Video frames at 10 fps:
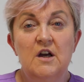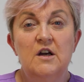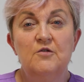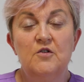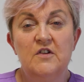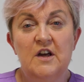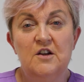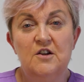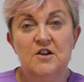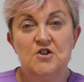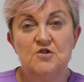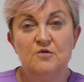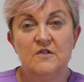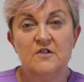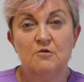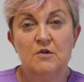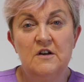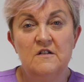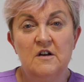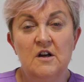if there's any issues
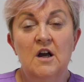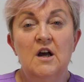arising.